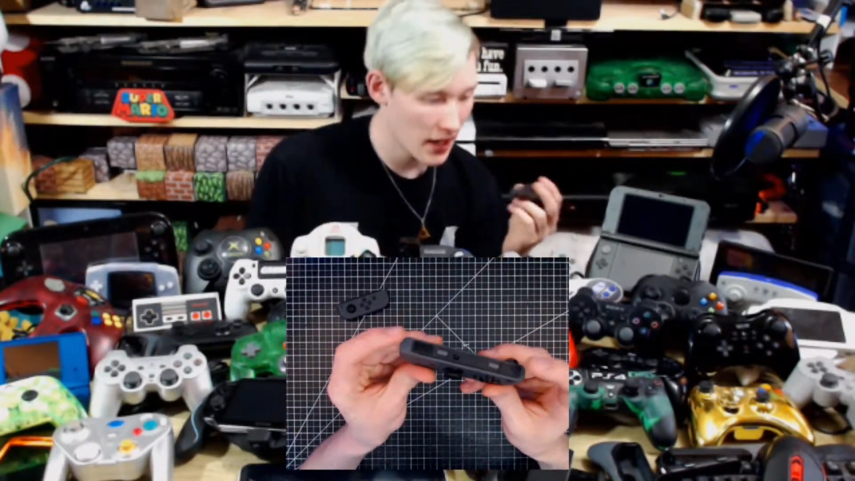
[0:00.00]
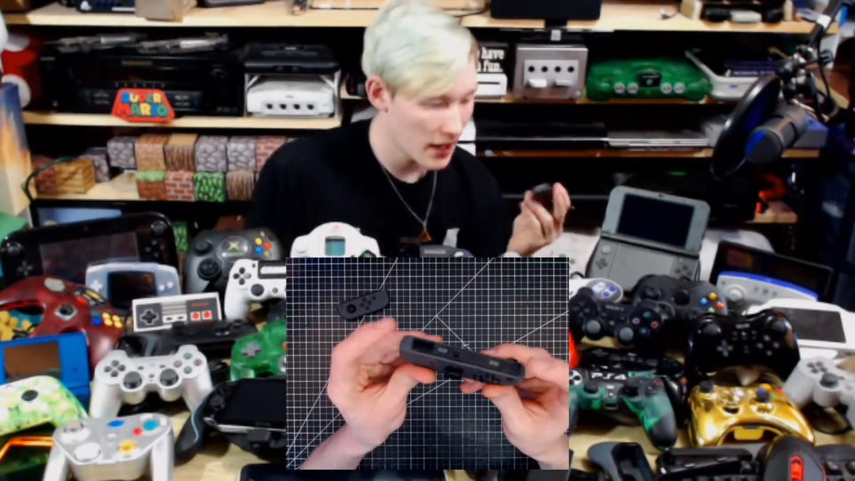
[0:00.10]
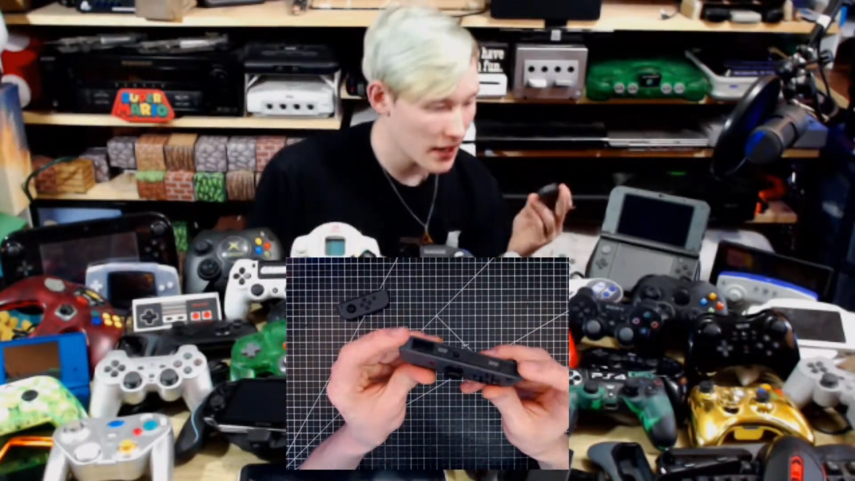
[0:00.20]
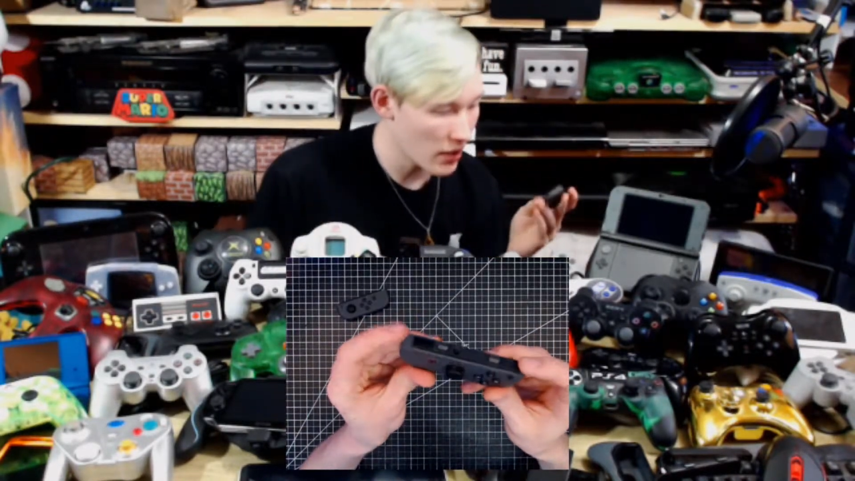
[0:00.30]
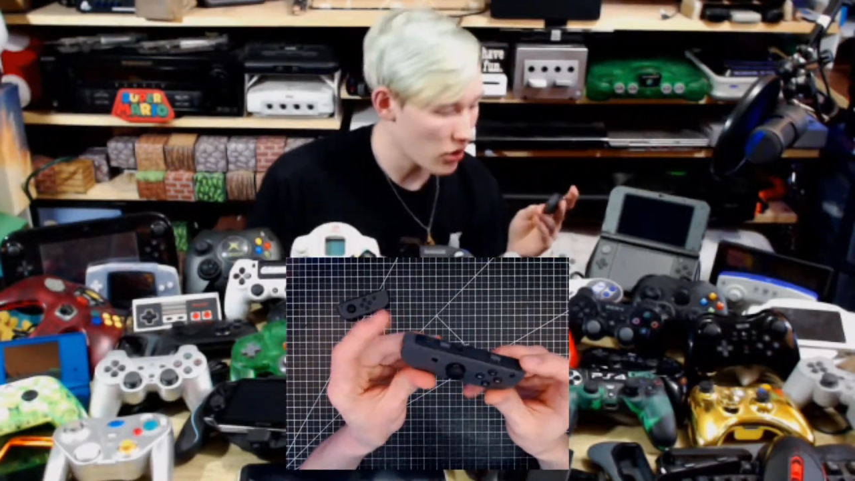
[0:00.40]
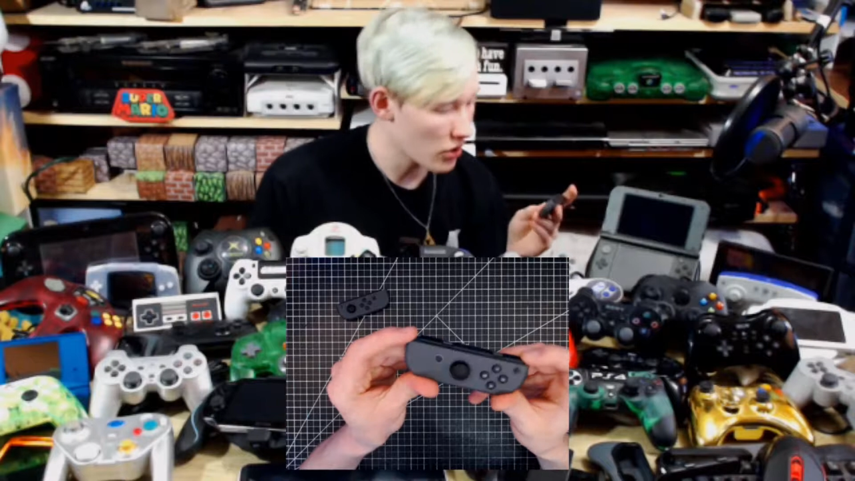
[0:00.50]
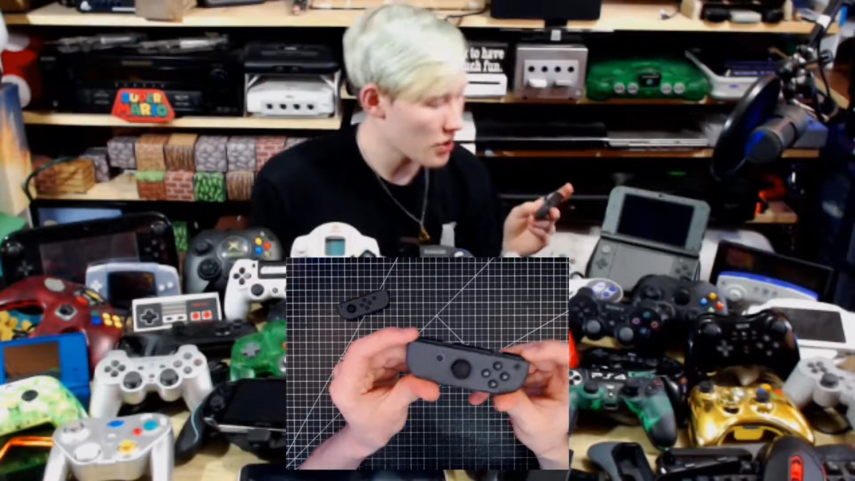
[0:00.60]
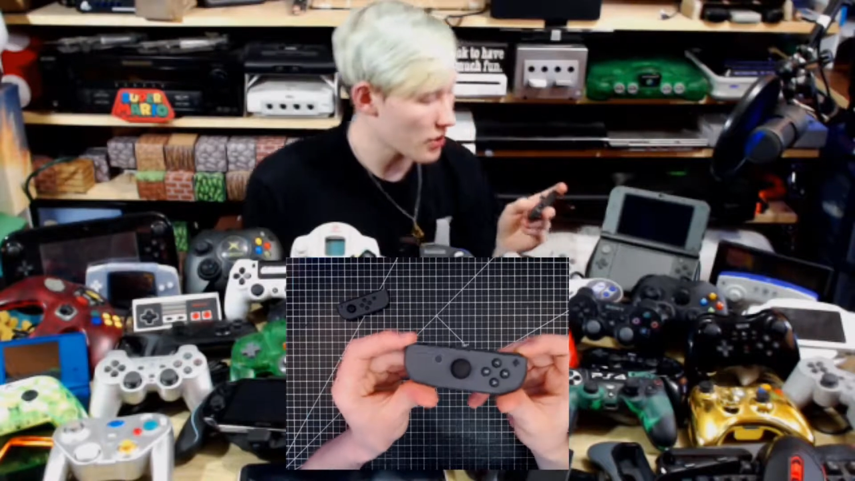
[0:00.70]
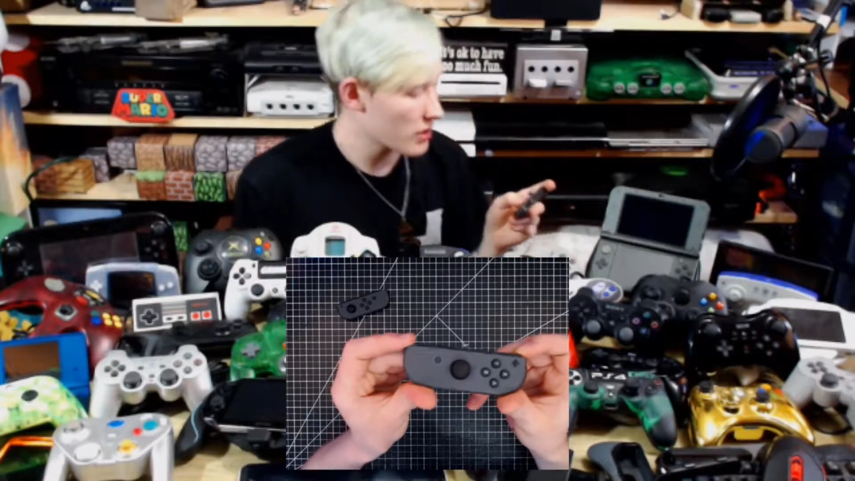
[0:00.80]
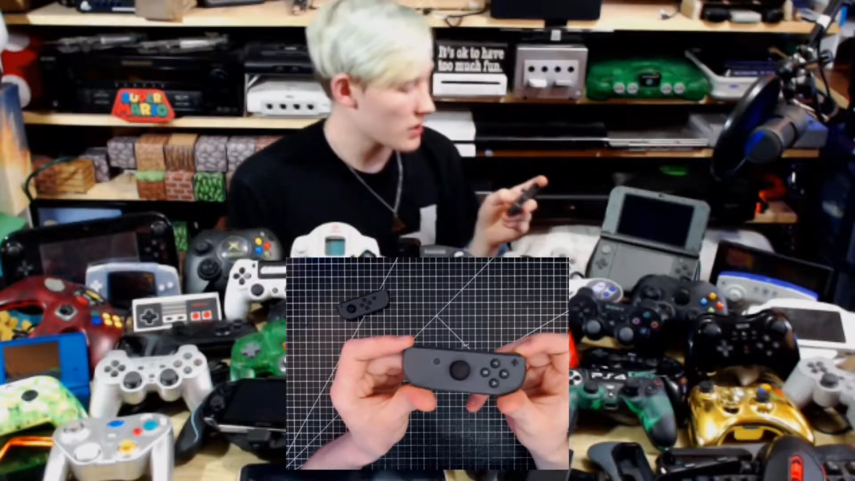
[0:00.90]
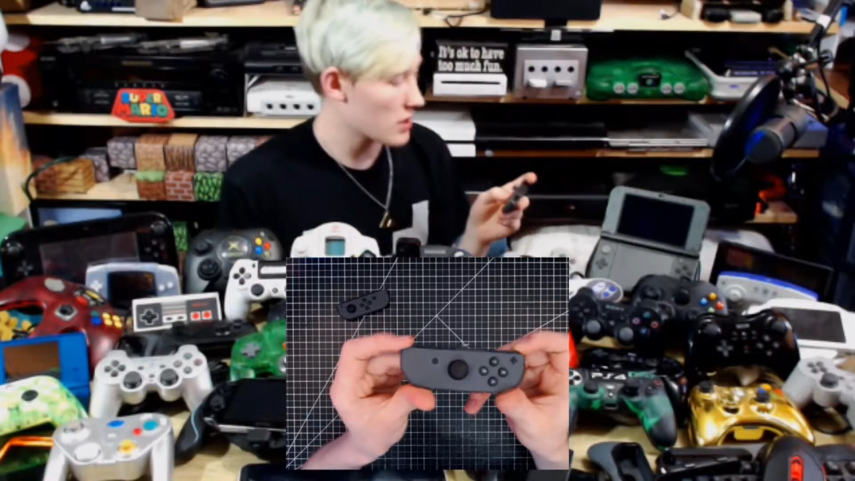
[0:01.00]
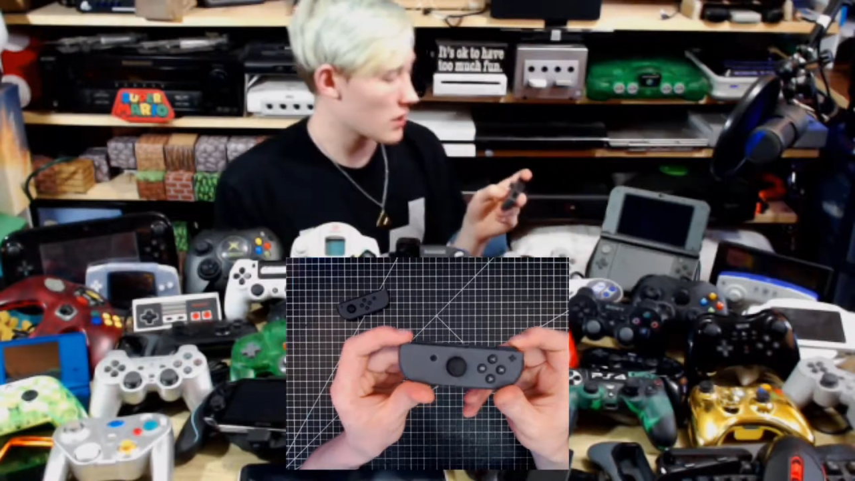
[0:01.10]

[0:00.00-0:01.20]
Now, although this